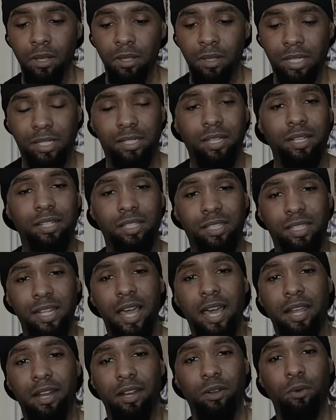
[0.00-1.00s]
It's kind of
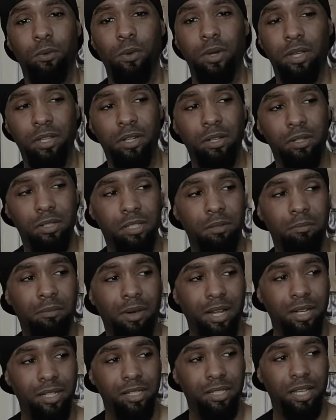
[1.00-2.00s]
sad in a way,
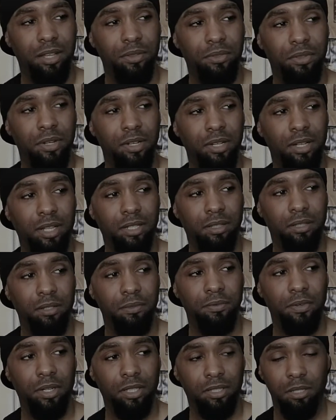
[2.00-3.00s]
somebody's out there like they're
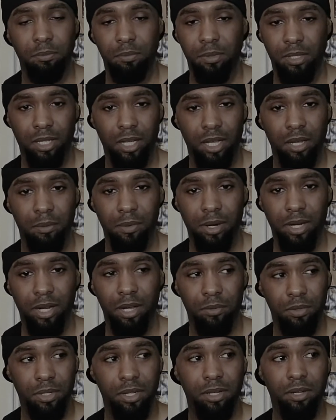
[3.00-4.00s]
fucked up in the game right
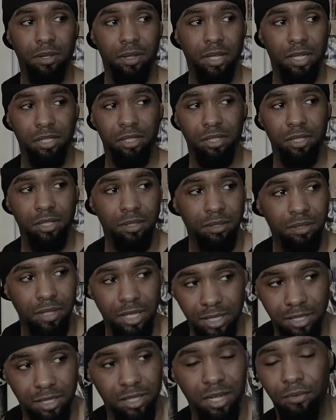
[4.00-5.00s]
now when you hear that shit.
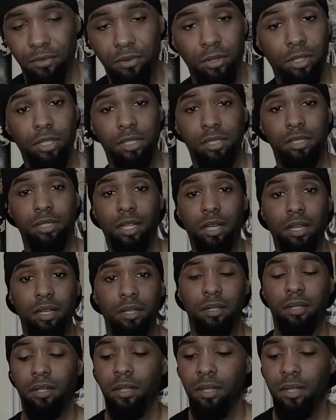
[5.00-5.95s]
That's never a good sign.